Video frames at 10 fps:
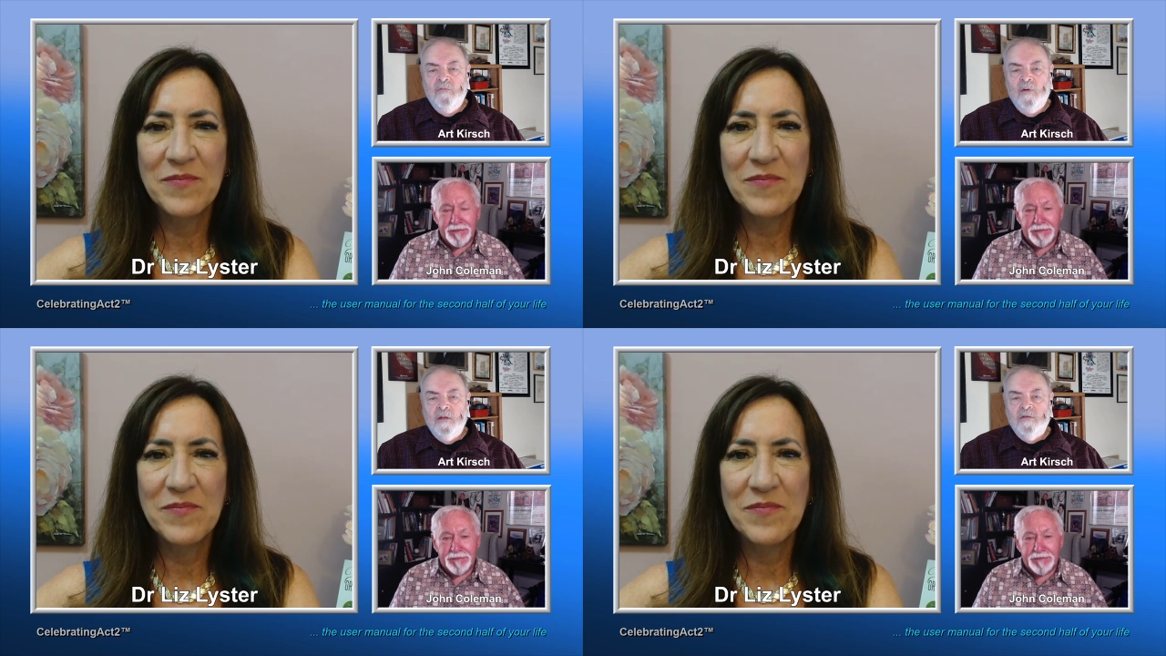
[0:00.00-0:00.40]

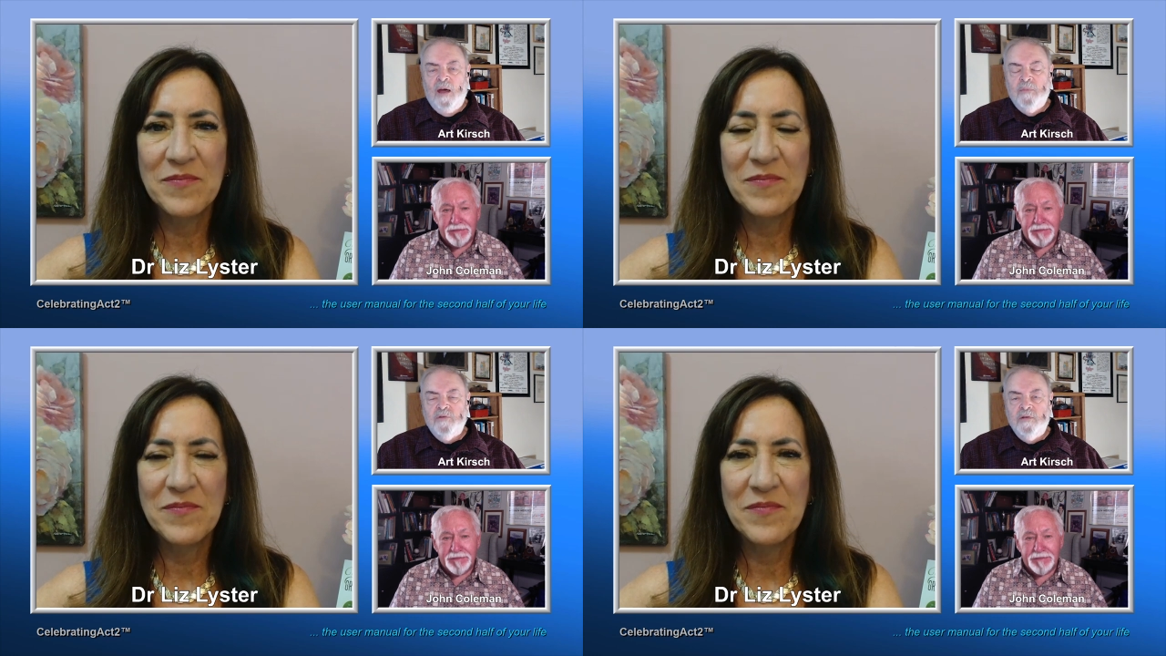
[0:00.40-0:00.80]

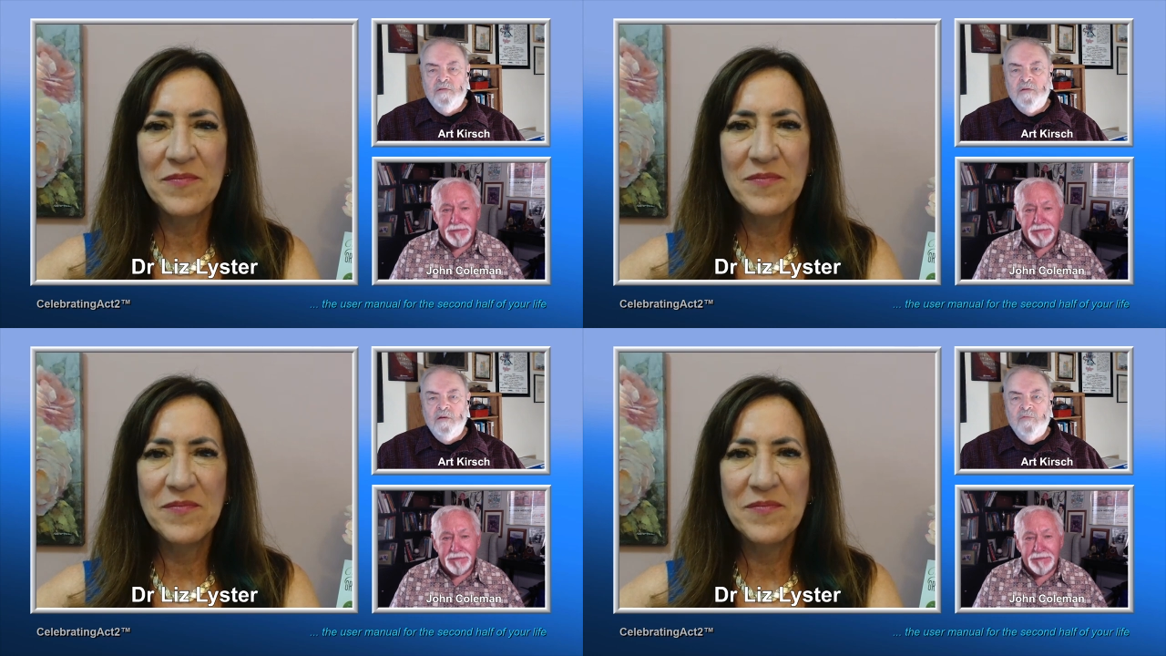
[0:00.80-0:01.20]
Speaker 1: adopted
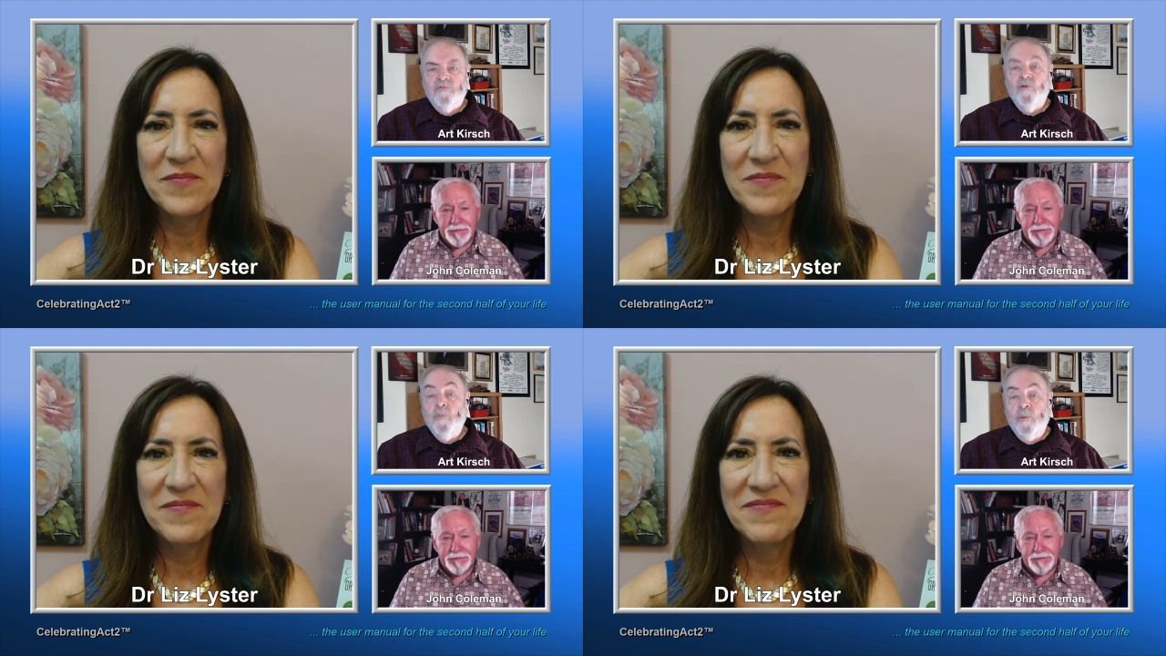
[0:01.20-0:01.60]
uh,
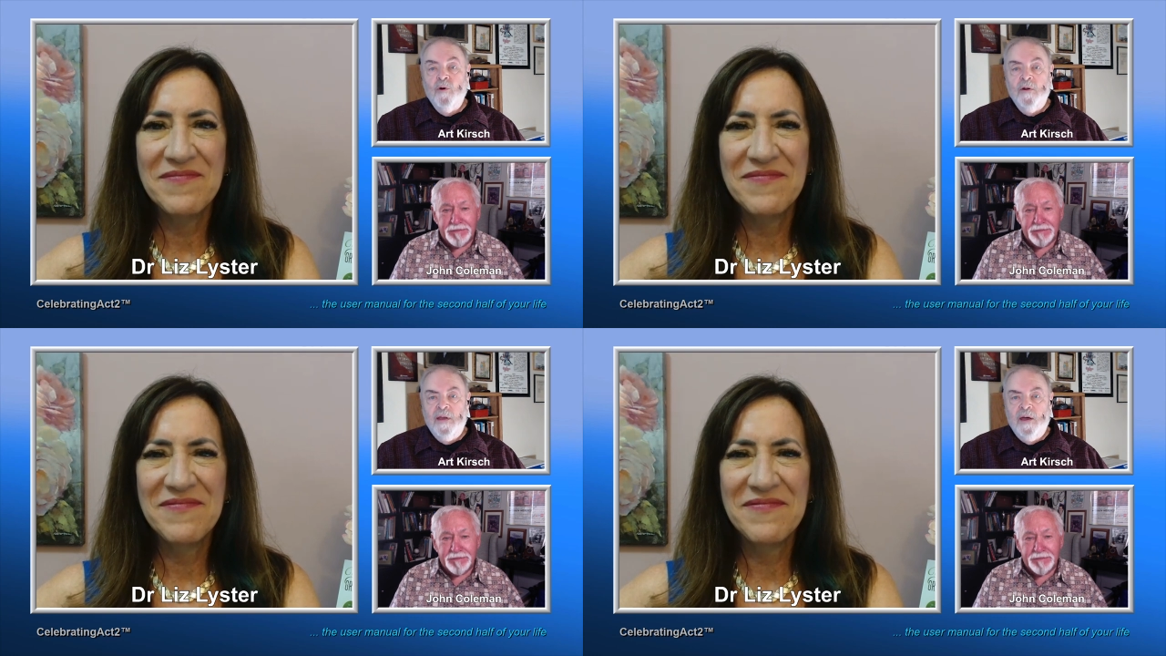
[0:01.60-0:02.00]
full
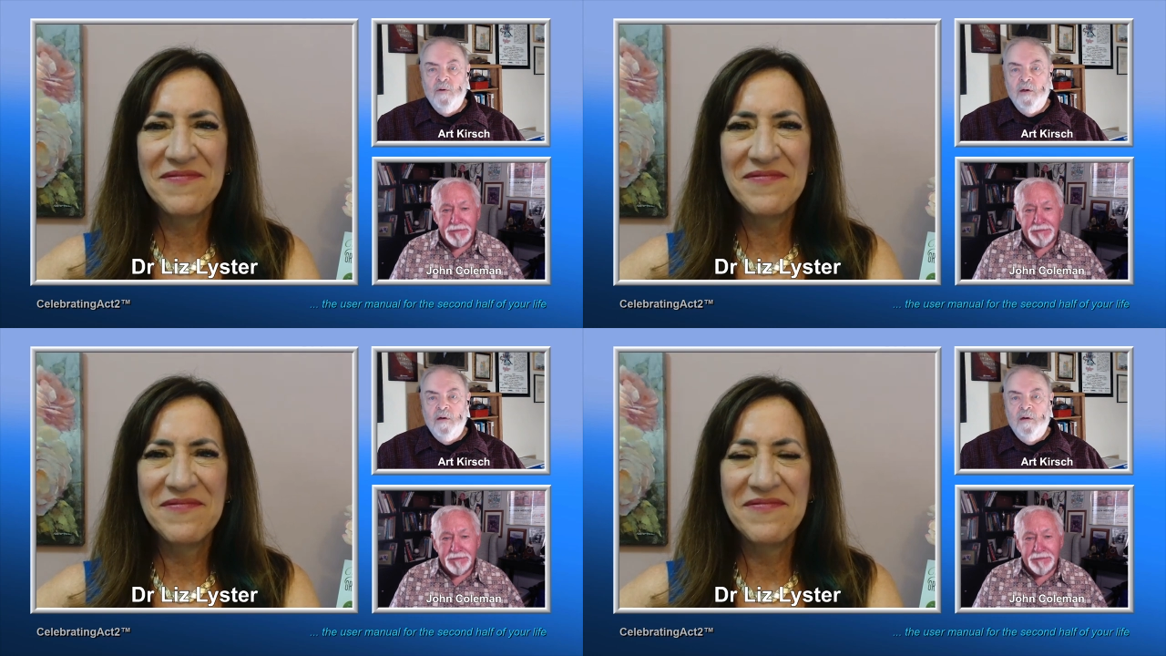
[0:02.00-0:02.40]
bore now,
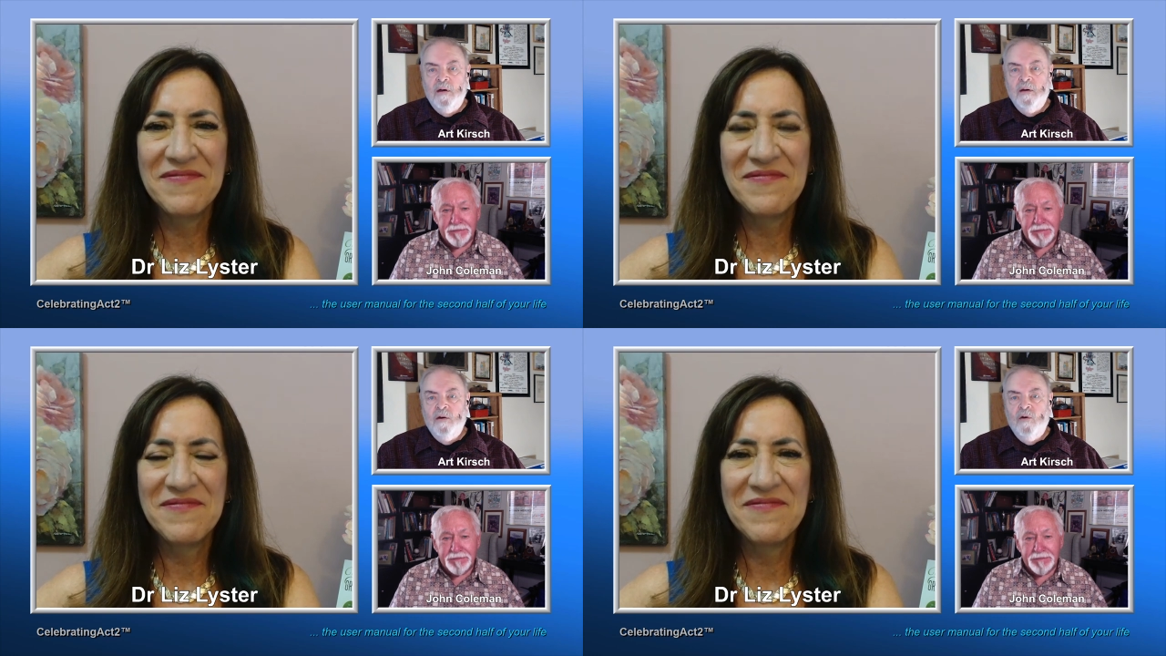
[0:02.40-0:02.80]
a,
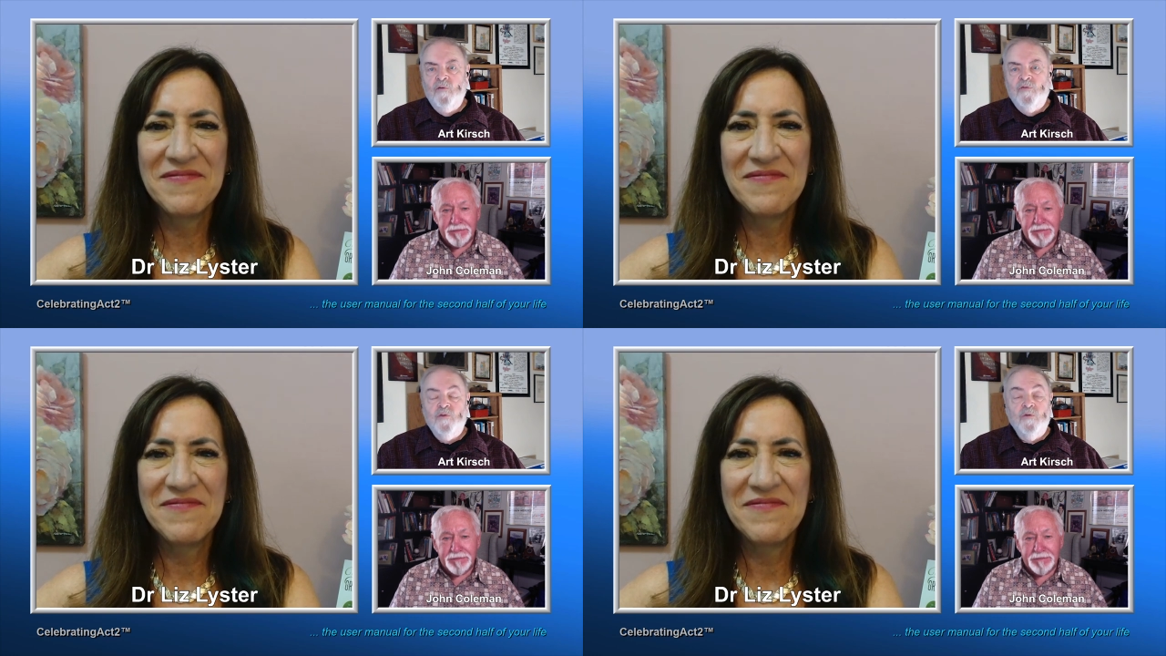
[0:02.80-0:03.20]
a, whole
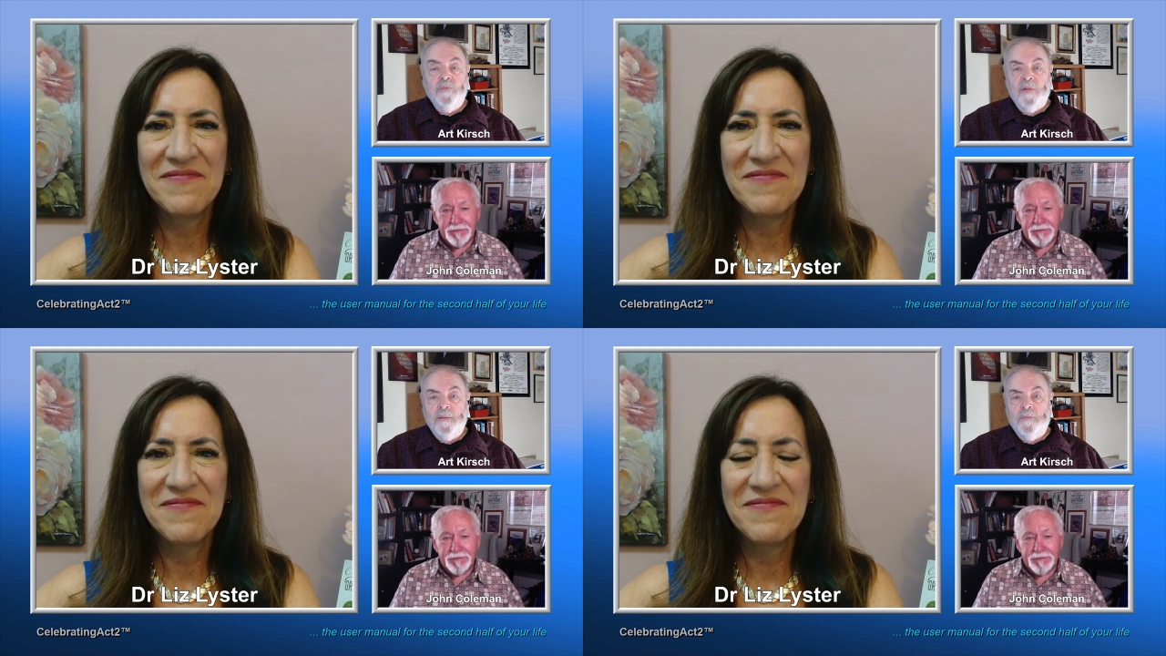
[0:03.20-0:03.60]
food
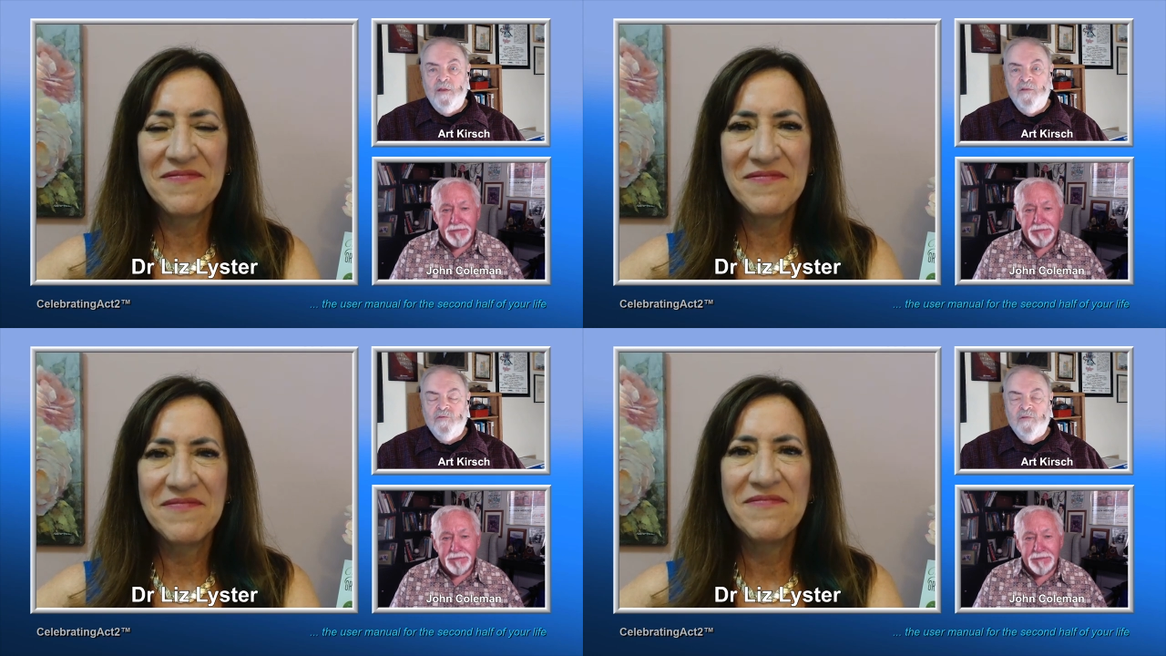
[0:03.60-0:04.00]
plant based